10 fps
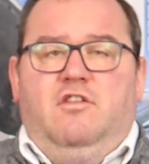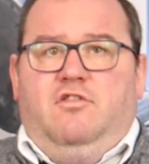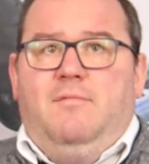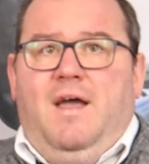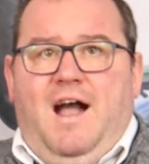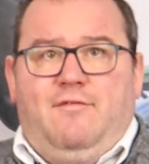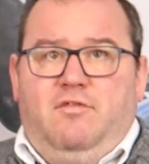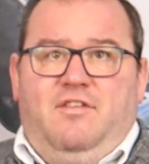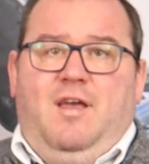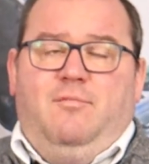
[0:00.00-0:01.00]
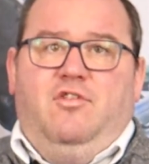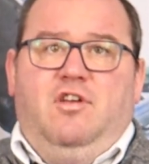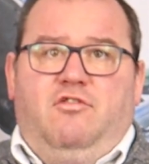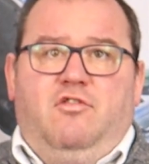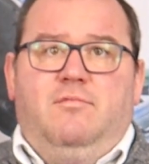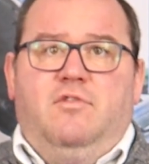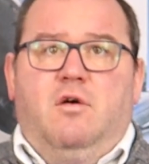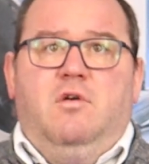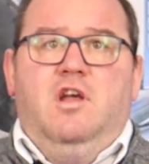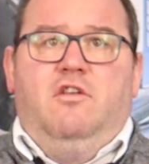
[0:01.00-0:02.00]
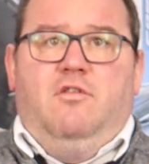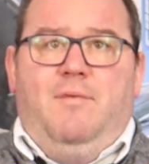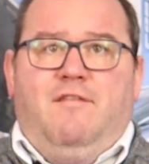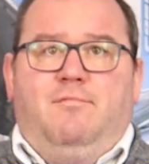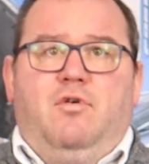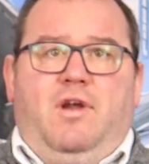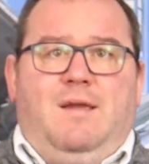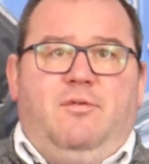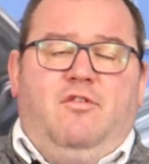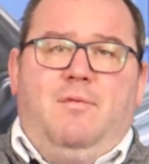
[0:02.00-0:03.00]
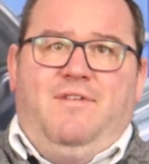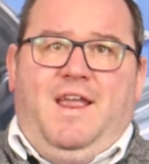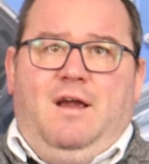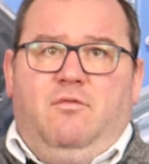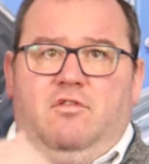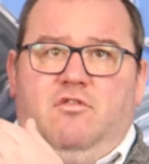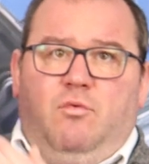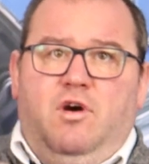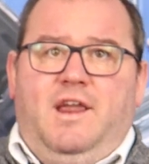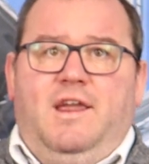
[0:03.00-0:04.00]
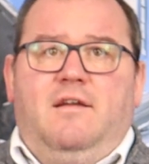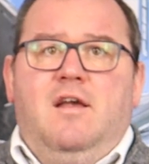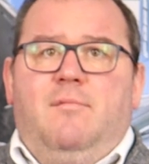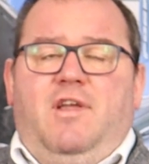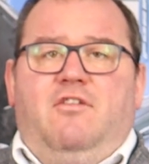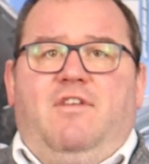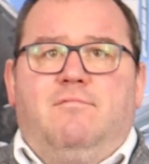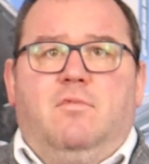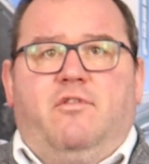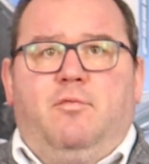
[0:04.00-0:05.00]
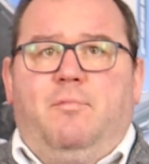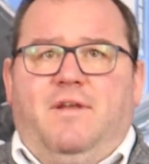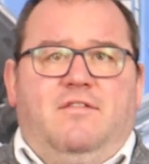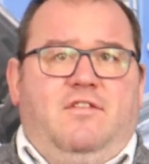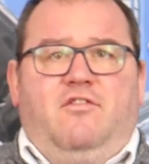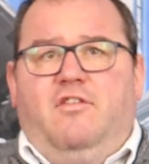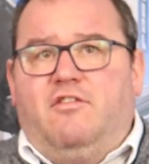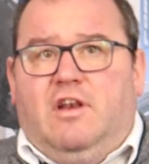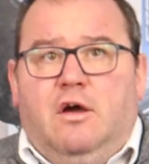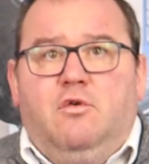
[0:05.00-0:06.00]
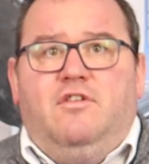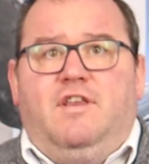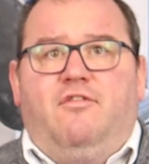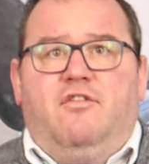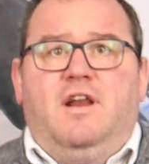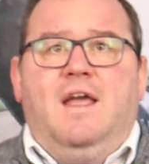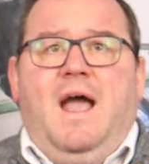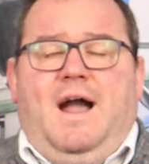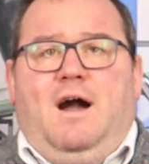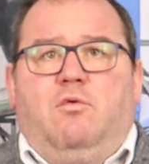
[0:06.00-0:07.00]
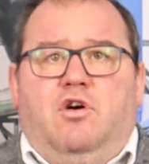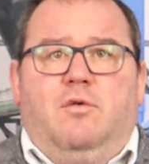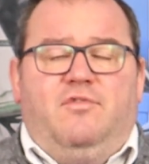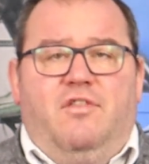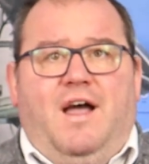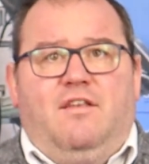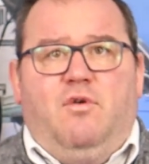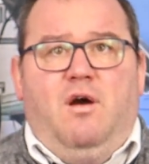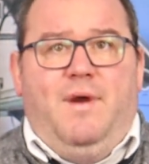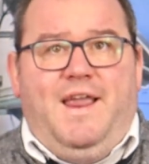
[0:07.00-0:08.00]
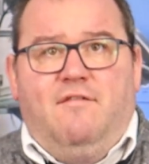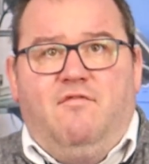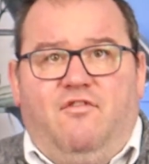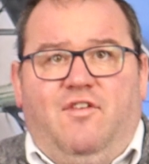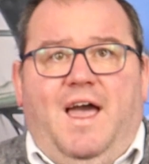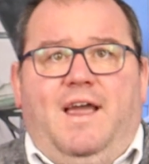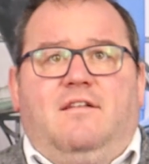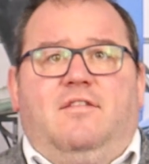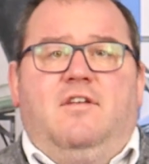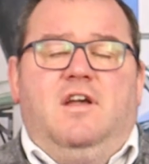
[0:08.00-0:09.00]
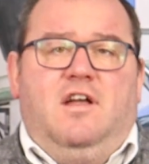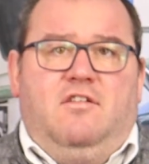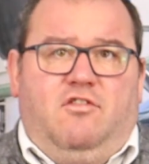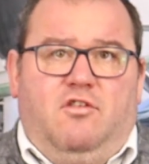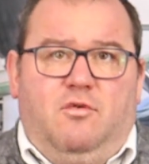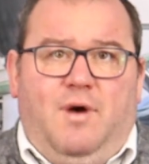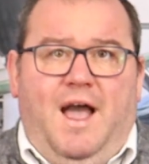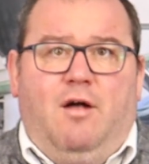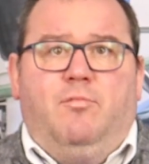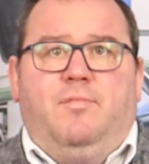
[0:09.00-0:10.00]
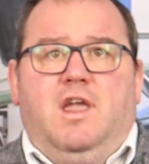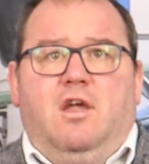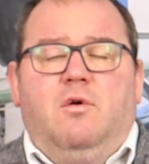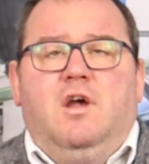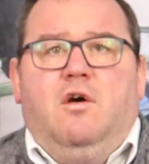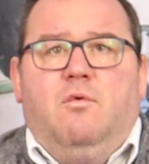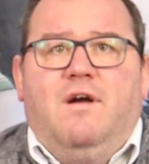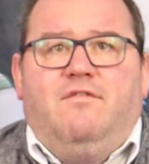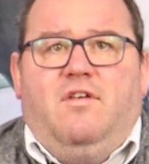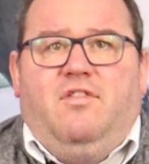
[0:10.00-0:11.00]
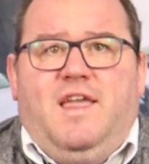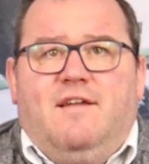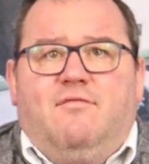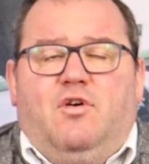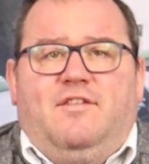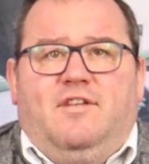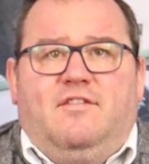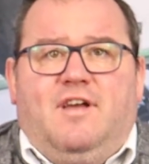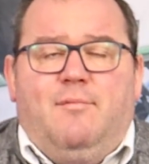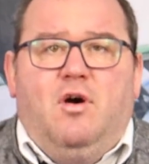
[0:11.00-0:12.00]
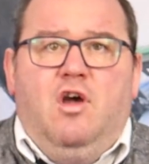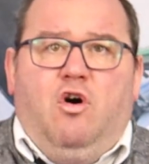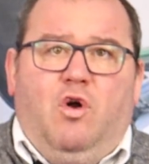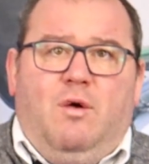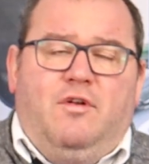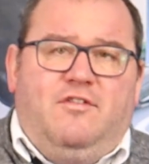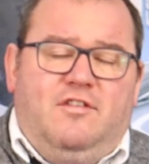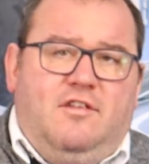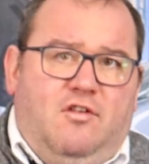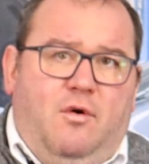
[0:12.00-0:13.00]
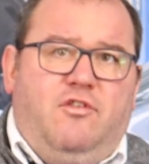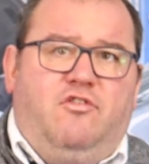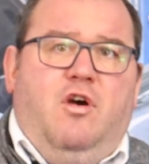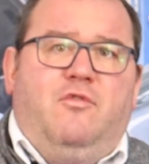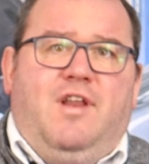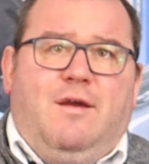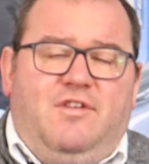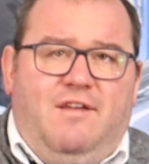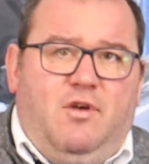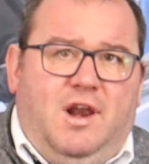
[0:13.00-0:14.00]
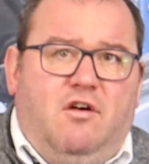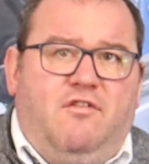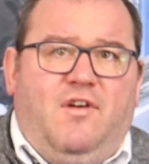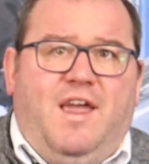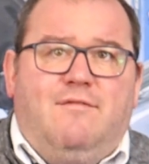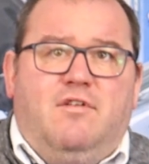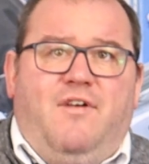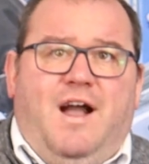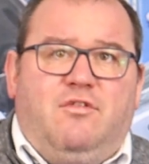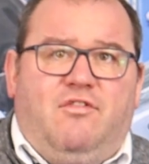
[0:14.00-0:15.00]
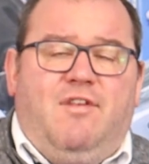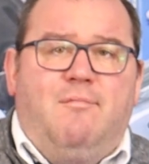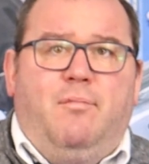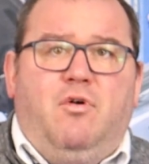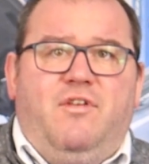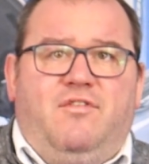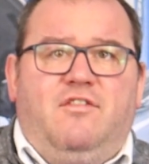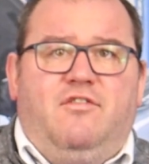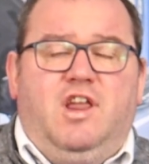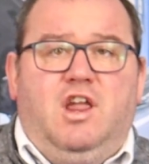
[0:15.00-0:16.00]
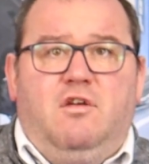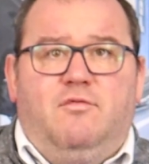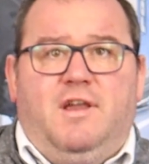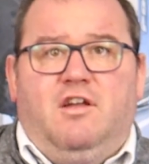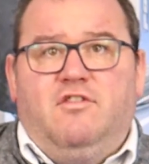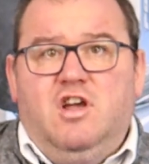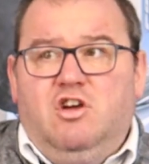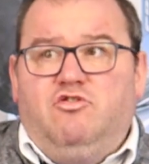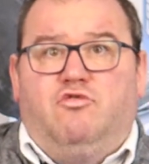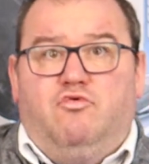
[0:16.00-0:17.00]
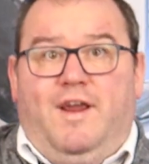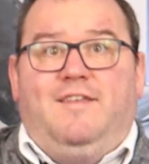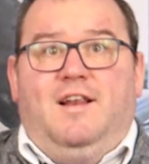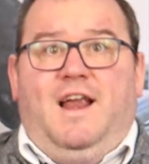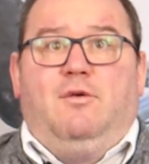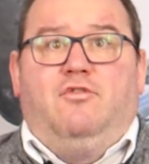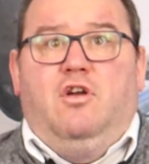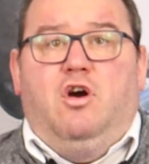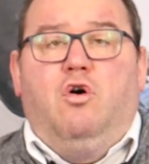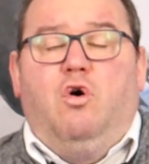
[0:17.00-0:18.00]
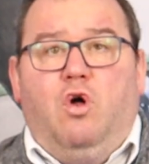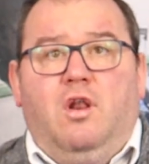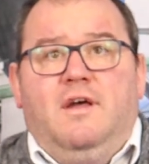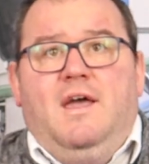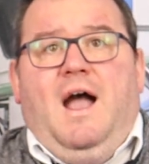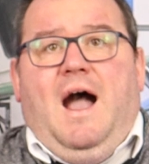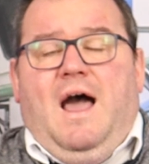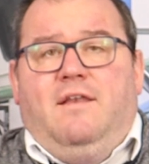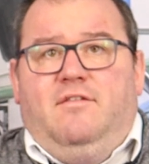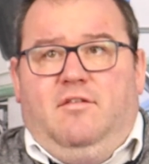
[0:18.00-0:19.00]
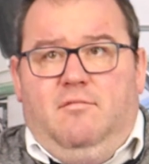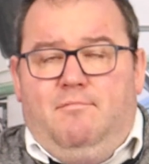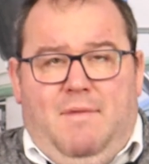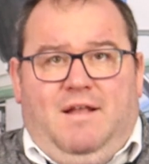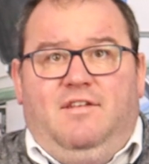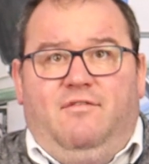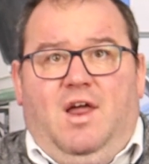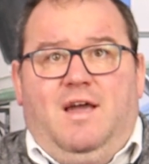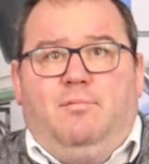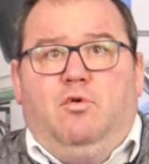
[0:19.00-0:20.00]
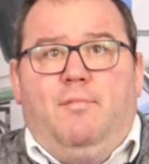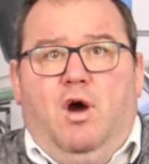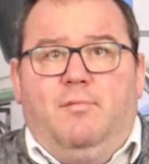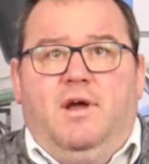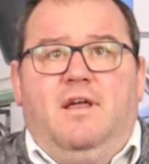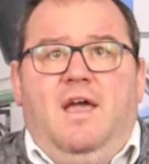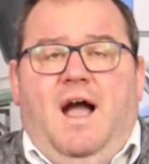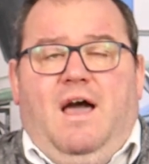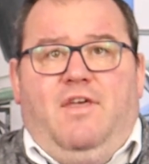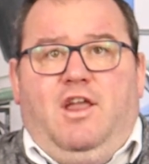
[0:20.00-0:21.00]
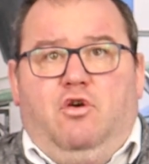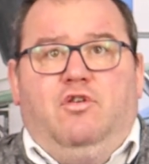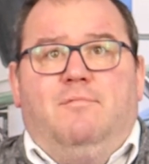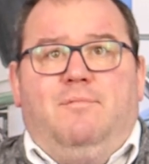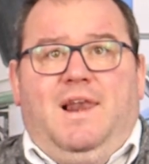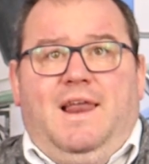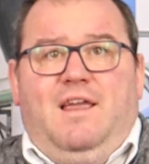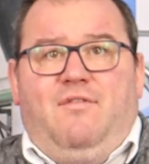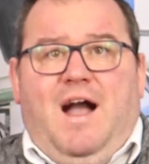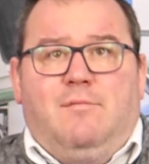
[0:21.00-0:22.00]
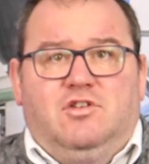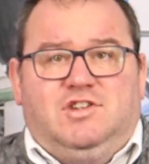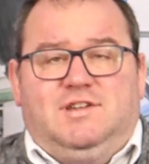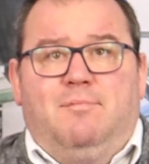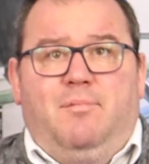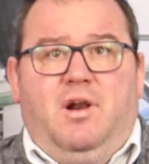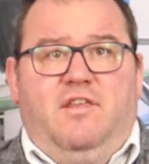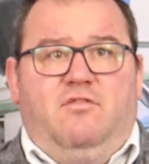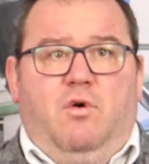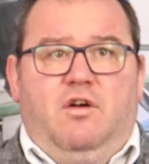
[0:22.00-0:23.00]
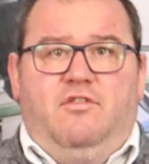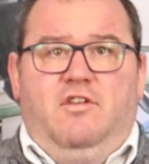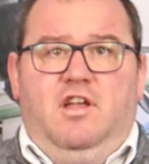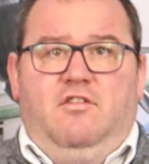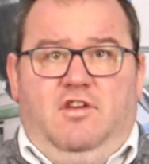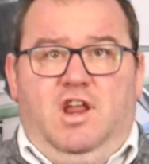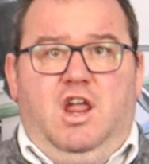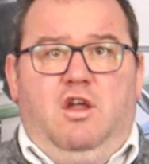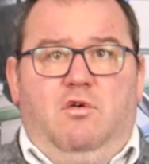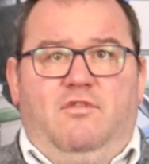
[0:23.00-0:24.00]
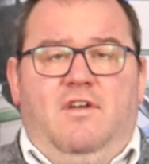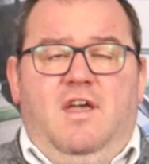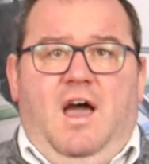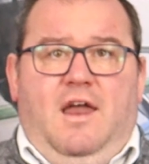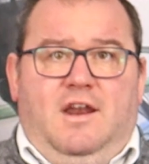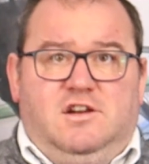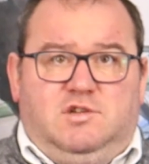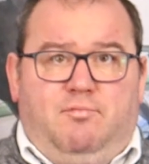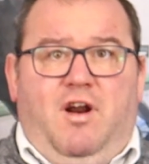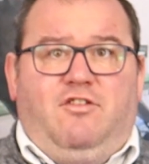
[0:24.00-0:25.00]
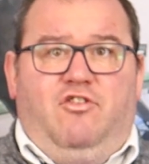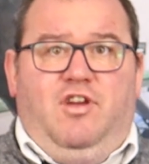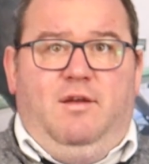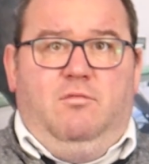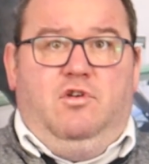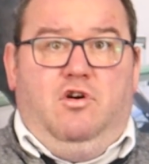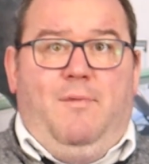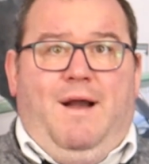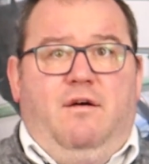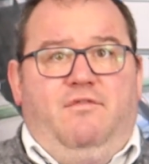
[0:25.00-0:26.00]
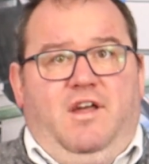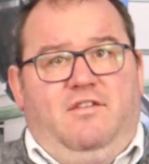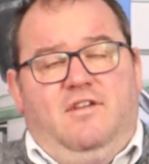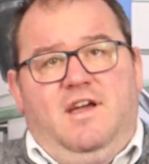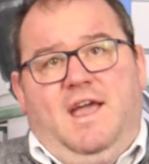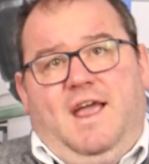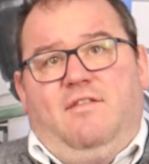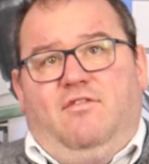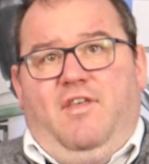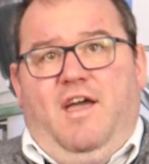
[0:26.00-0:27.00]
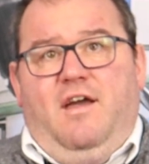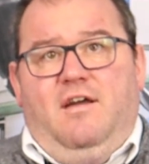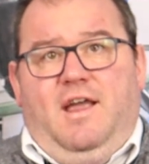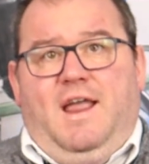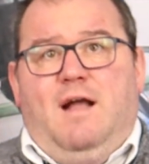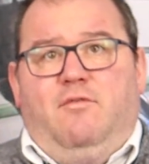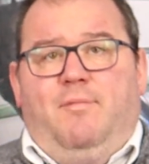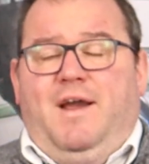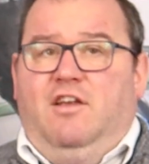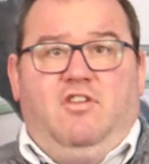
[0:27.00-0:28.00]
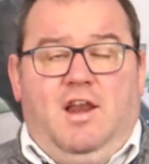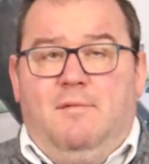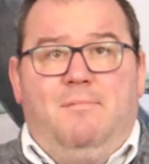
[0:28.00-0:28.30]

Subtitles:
Some have a receptionist, some don't. Some have bookkeepers, some have accountants working because they have multiple businesses. So there's loads of different outcomes, and that's why we can flex to help you with the invoicing side. But all I wanted to do on the show today was give you a little flavor of how simple this is to use, because just recently I was on a call and massive light bulb moment, and they couldn't believe how much simpler this was to use. And then a spreadsheet would come out of this into their accounts package. And